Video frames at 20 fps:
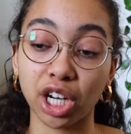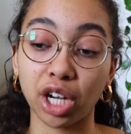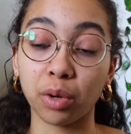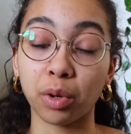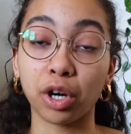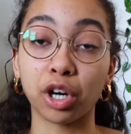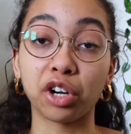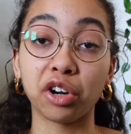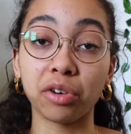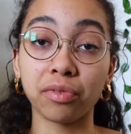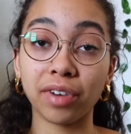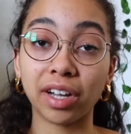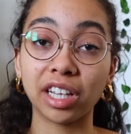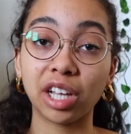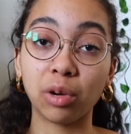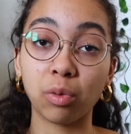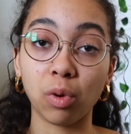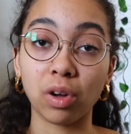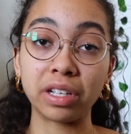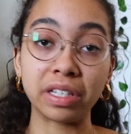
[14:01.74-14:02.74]
know, her
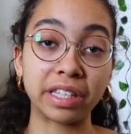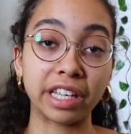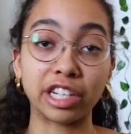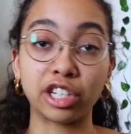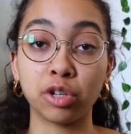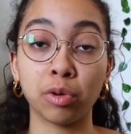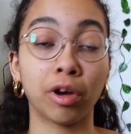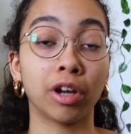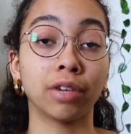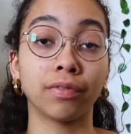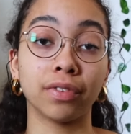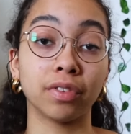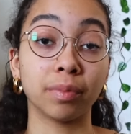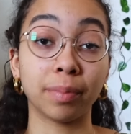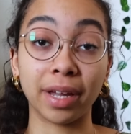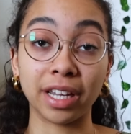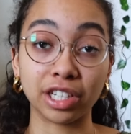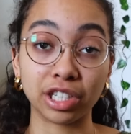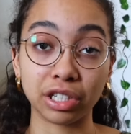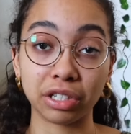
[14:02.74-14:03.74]
novella was like 250
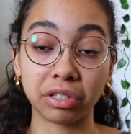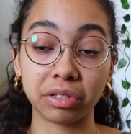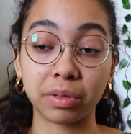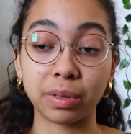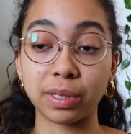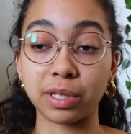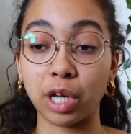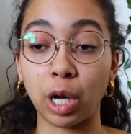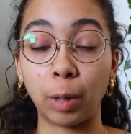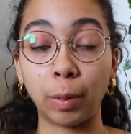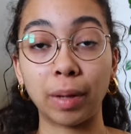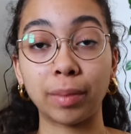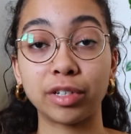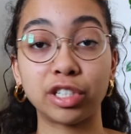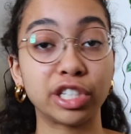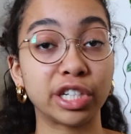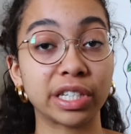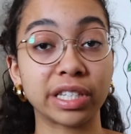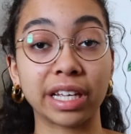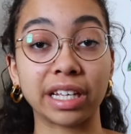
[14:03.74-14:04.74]
pages, so maybe
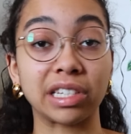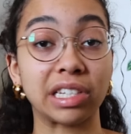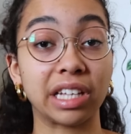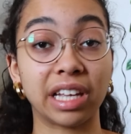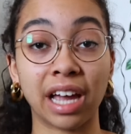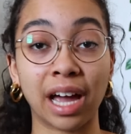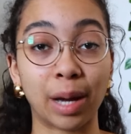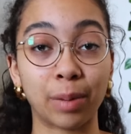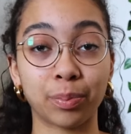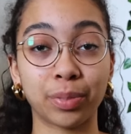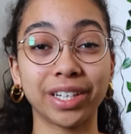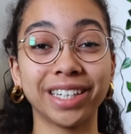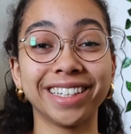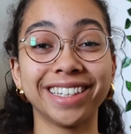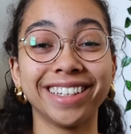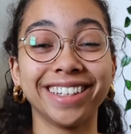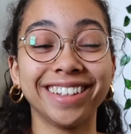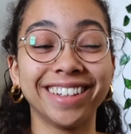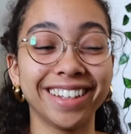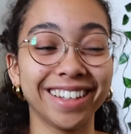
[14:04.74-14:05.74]
she just likes to yap.
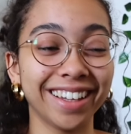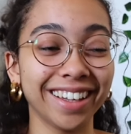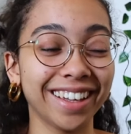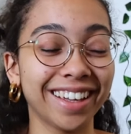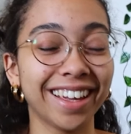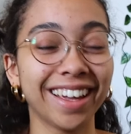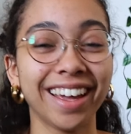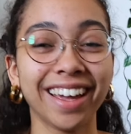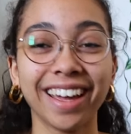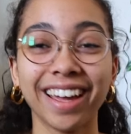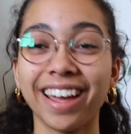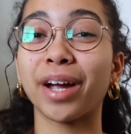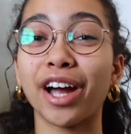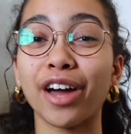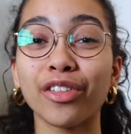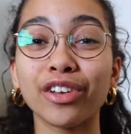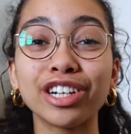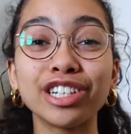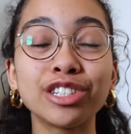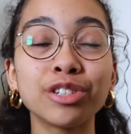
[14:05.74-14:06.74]
My
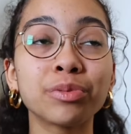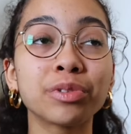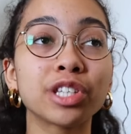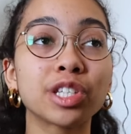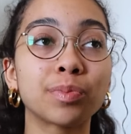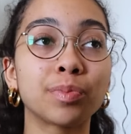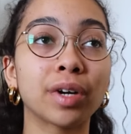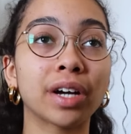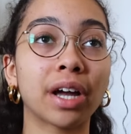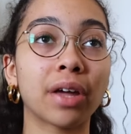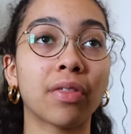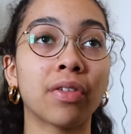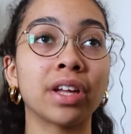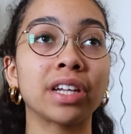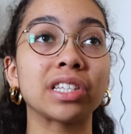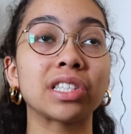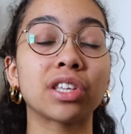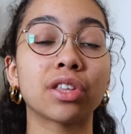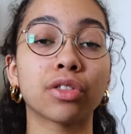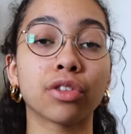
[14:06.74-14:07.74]
other issue with this book, I think,
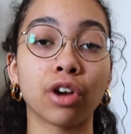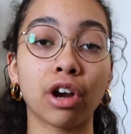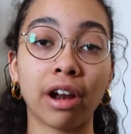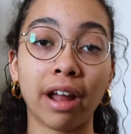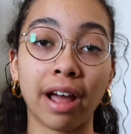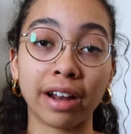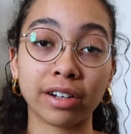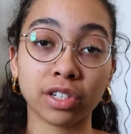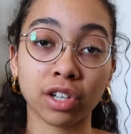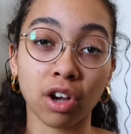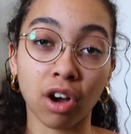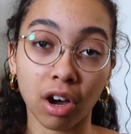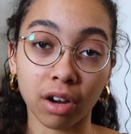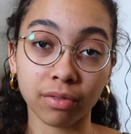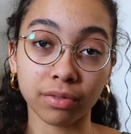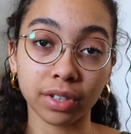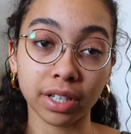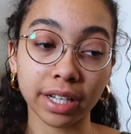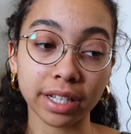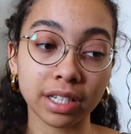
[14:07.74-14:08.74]
is the 3rd act
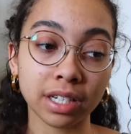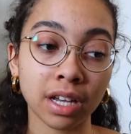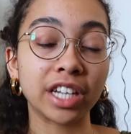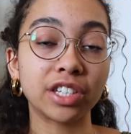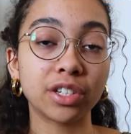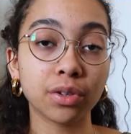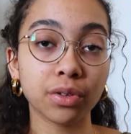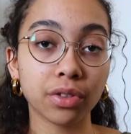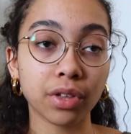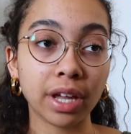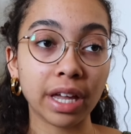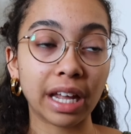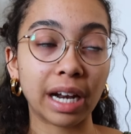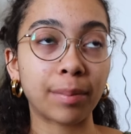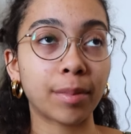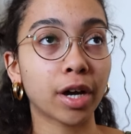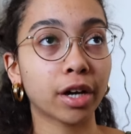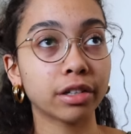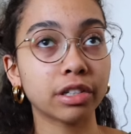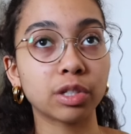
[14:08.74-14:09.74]
conflict. I do think, and I'm
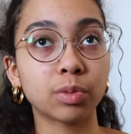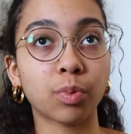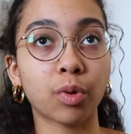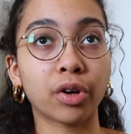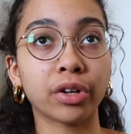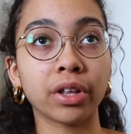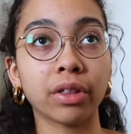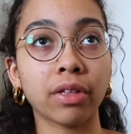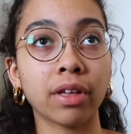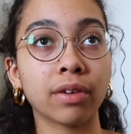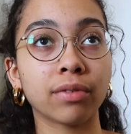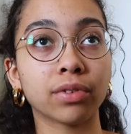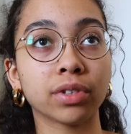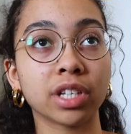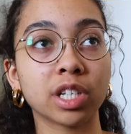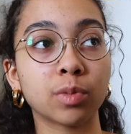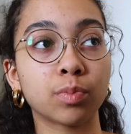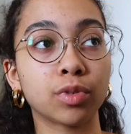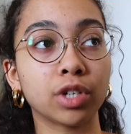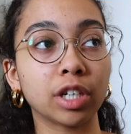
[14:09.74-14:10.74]
not going to spoil anything for
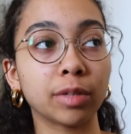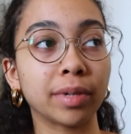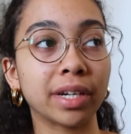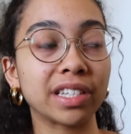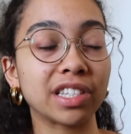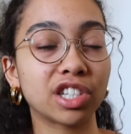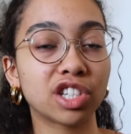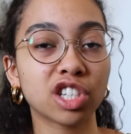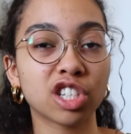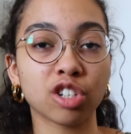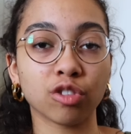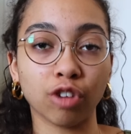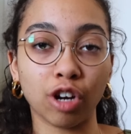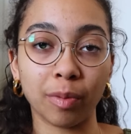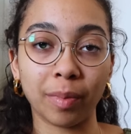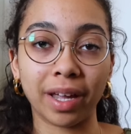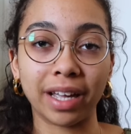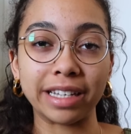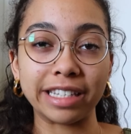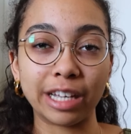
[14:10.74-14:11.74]
this book because it's just a
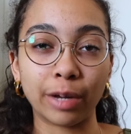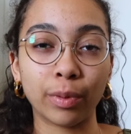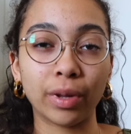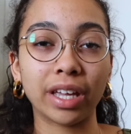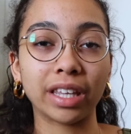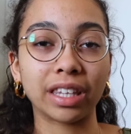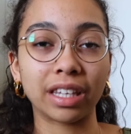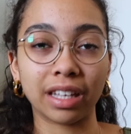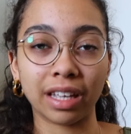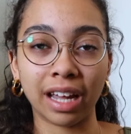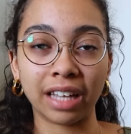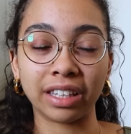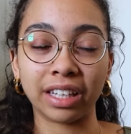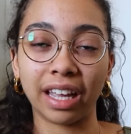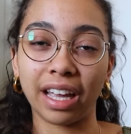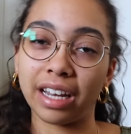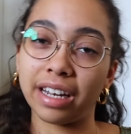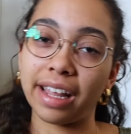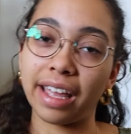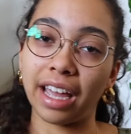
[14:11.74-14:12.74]
romance. Like, we get at the
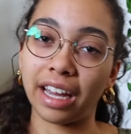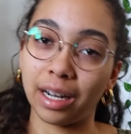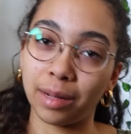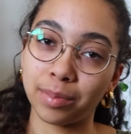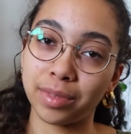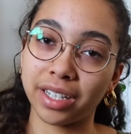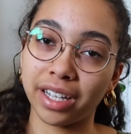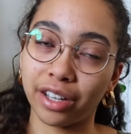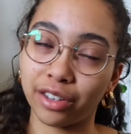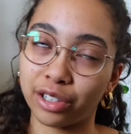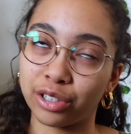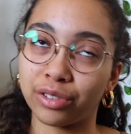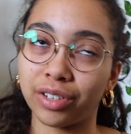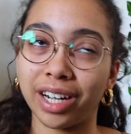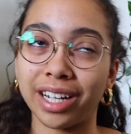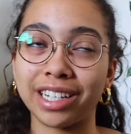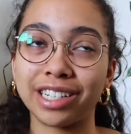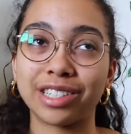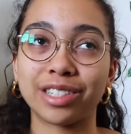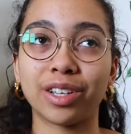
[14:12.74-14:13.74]
end they end up together,
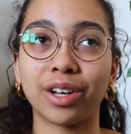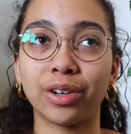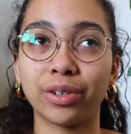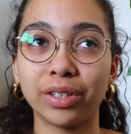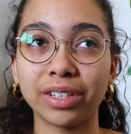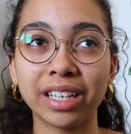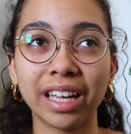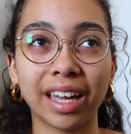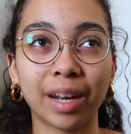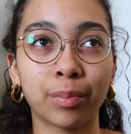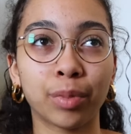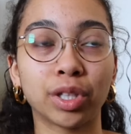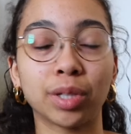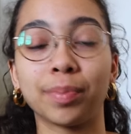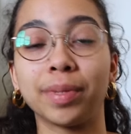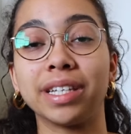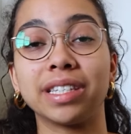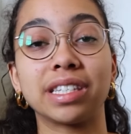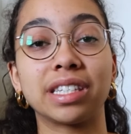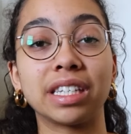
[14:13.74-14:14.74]
right? So you can kind of put the
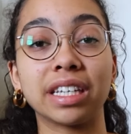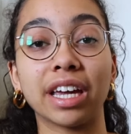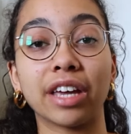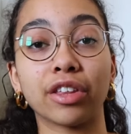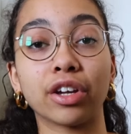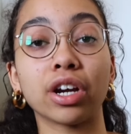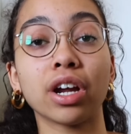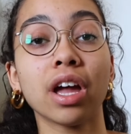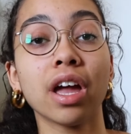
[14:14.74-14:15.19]
pieces together.